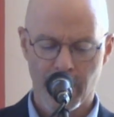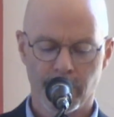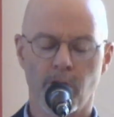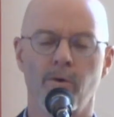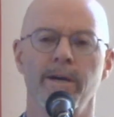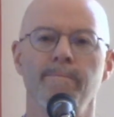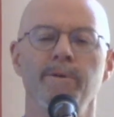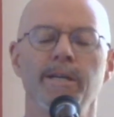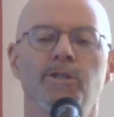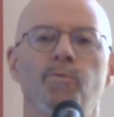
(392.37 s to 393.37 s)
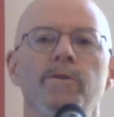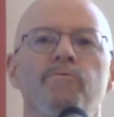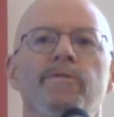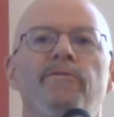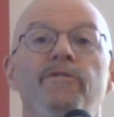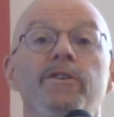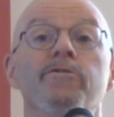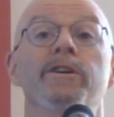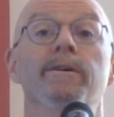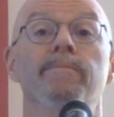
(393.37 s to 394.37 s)
No, it means we
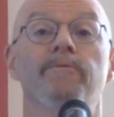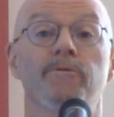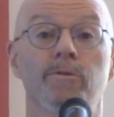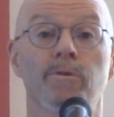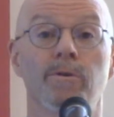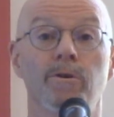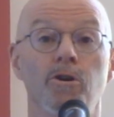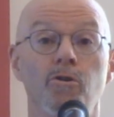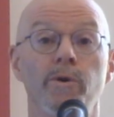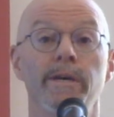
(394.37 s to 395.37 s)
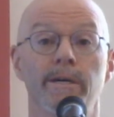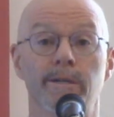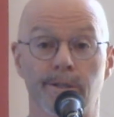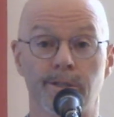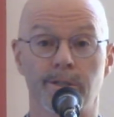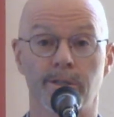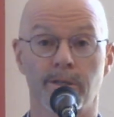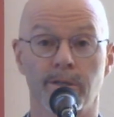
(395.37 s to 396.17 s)
revere Him for who He is.